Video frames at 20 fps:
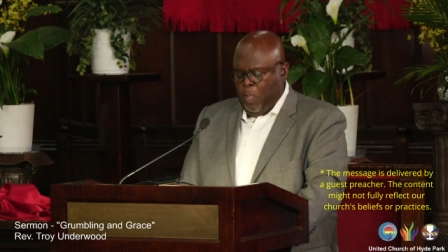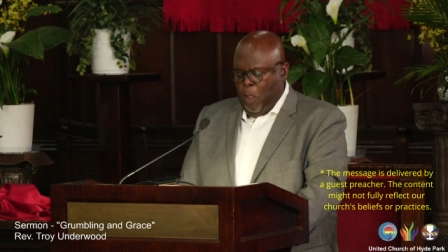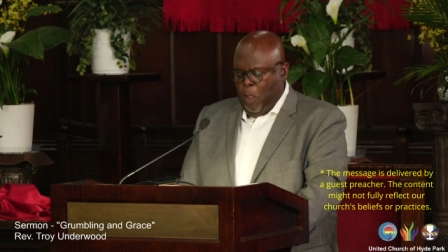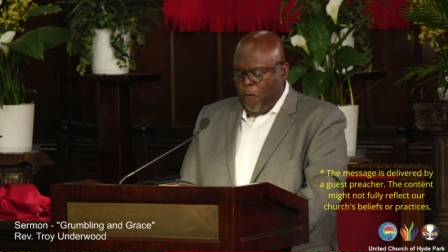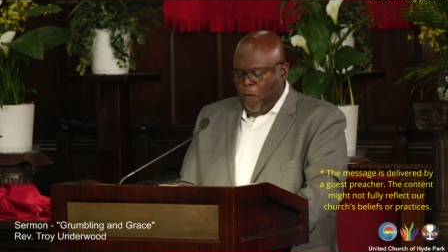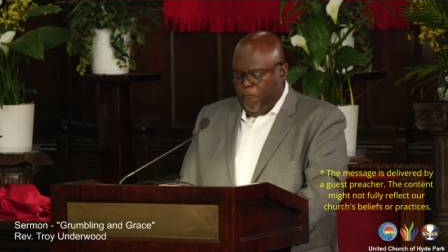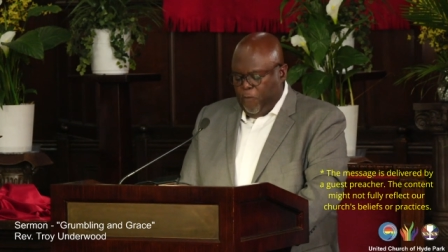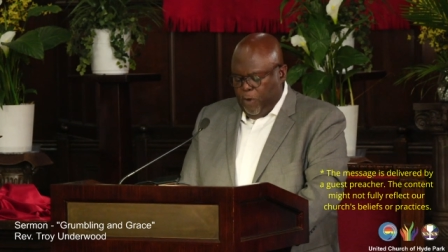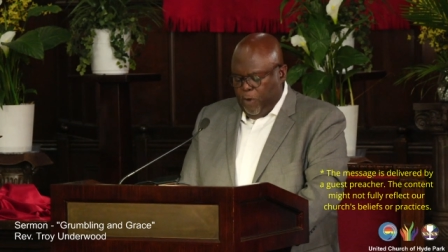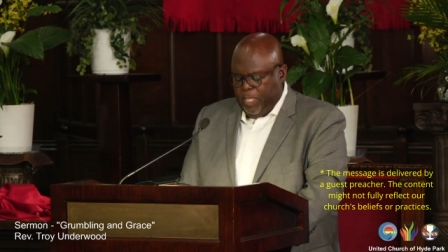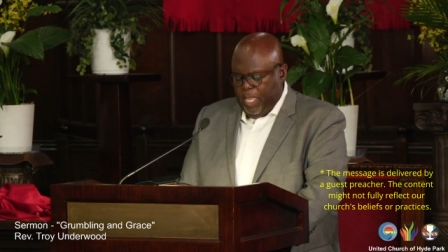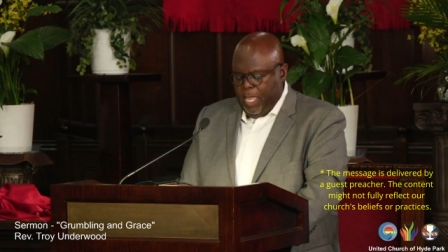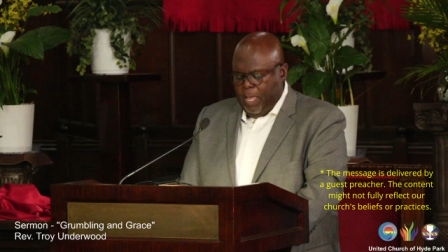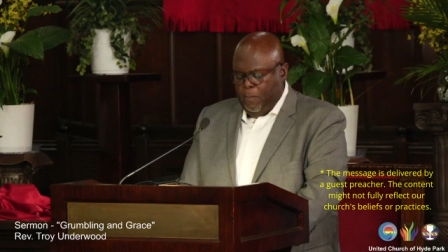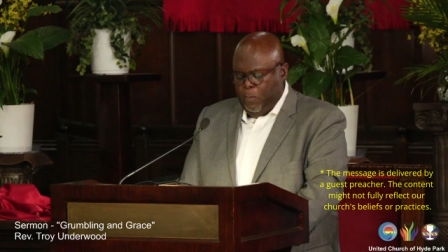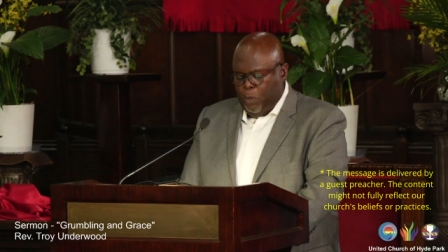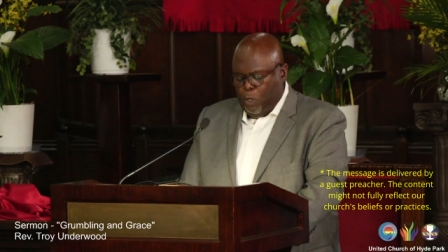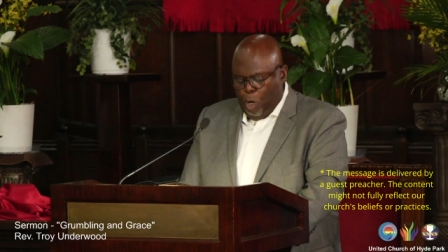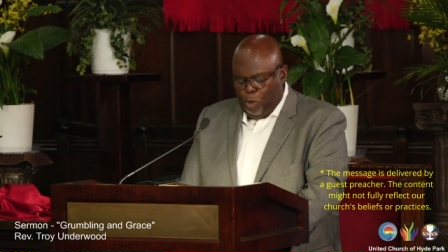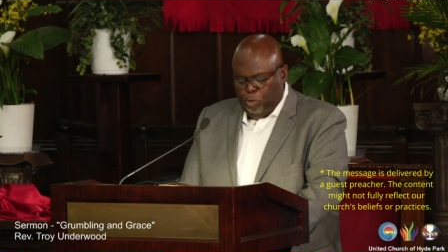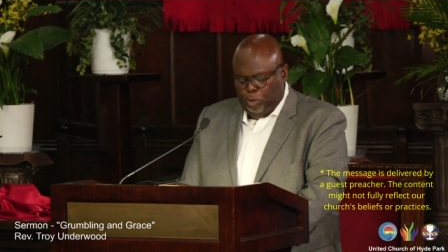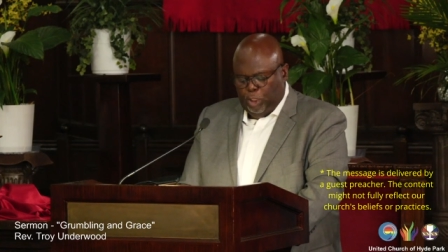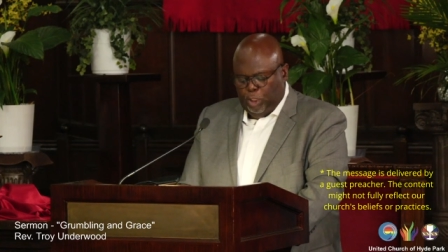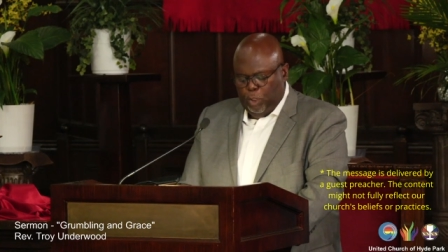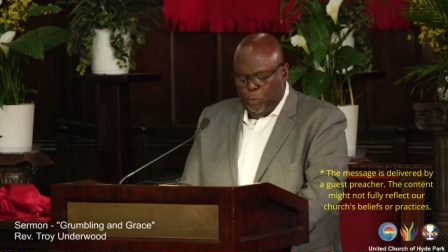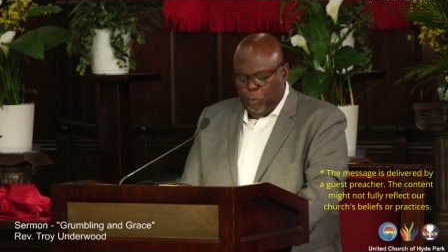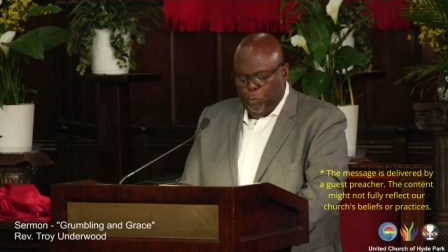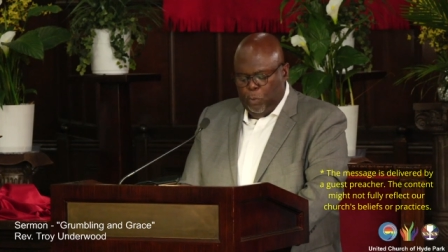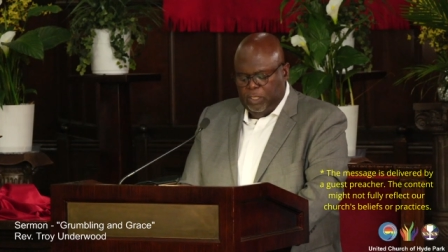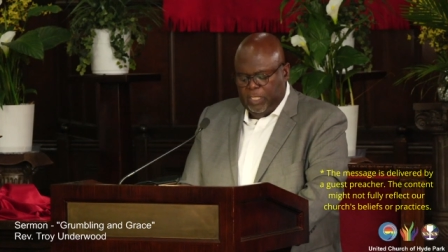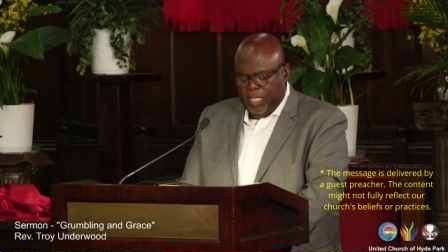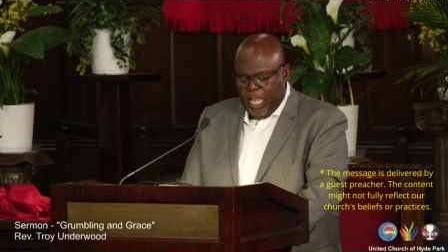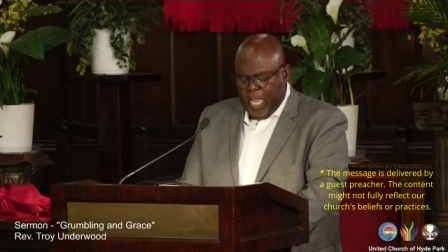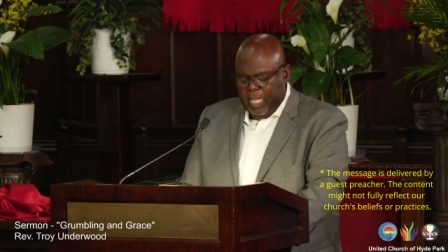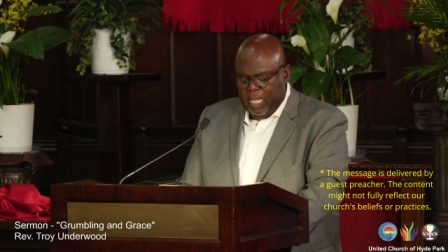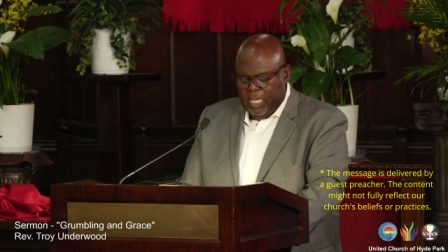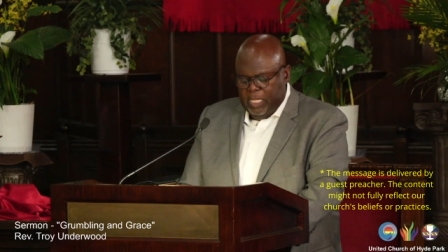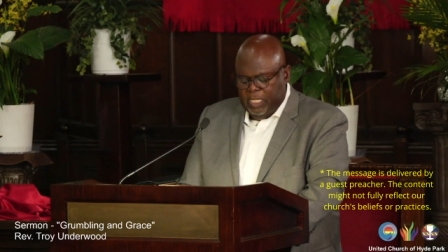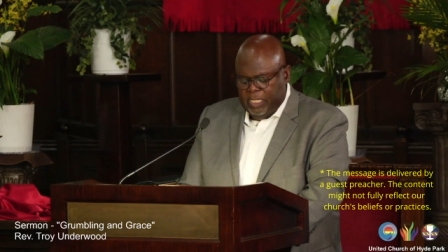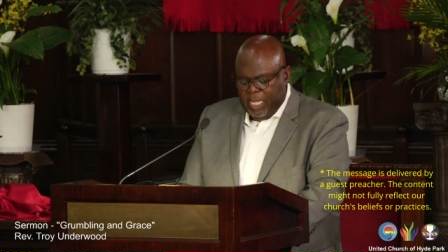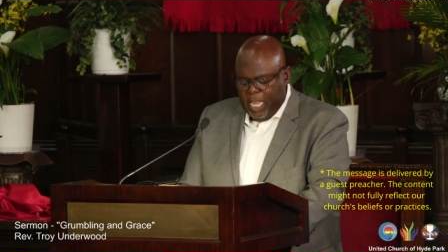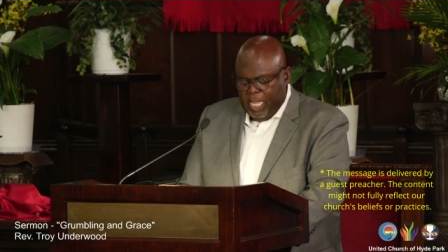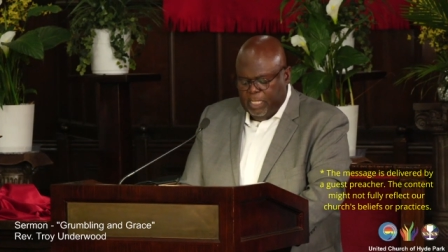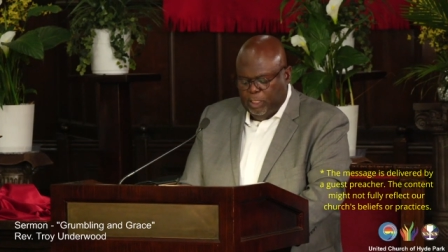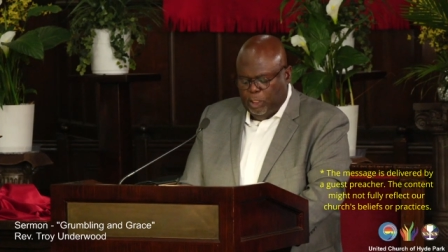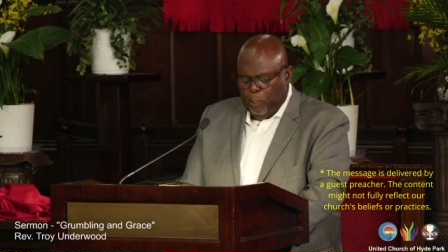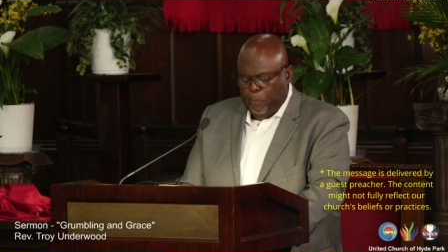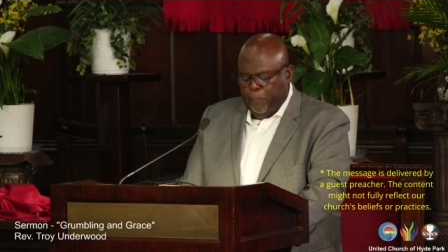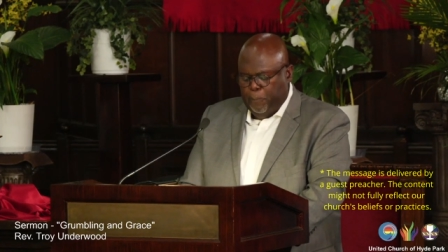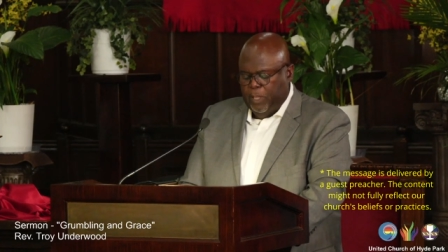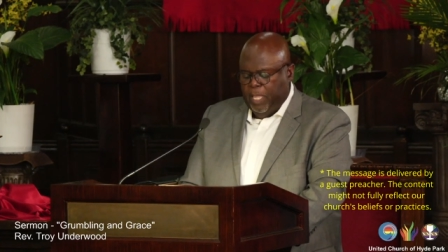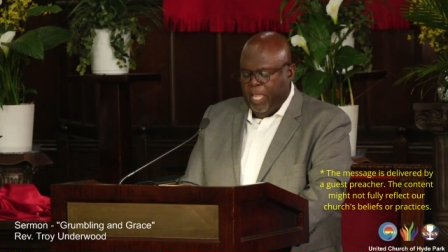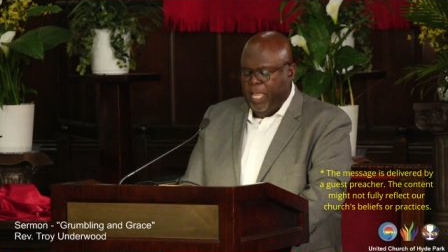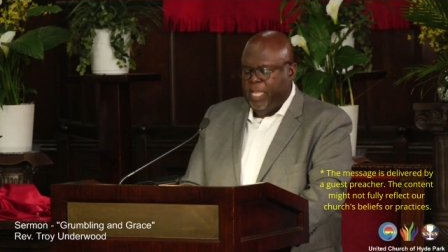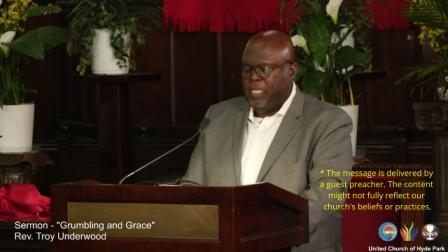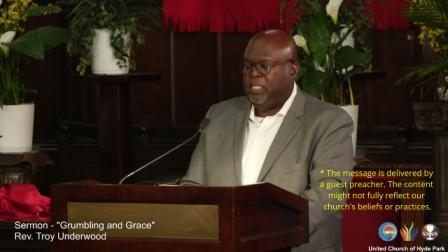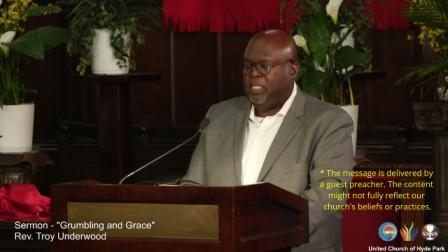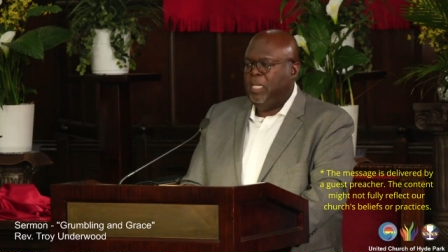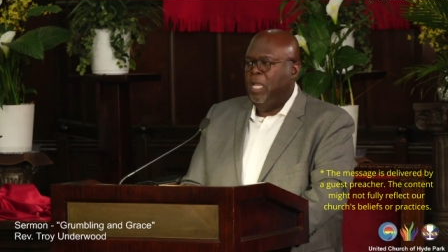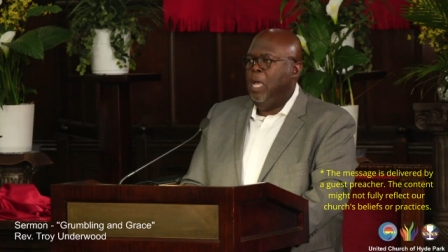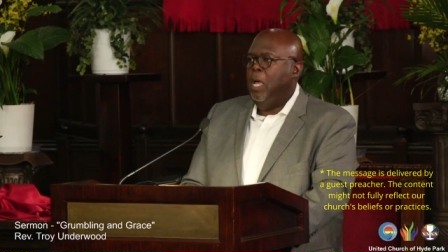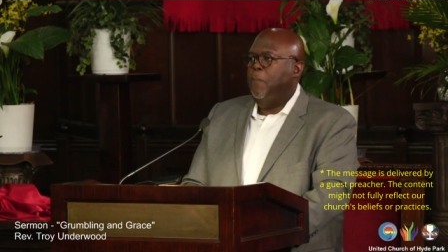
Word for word: For them, Goshen was not a desert place,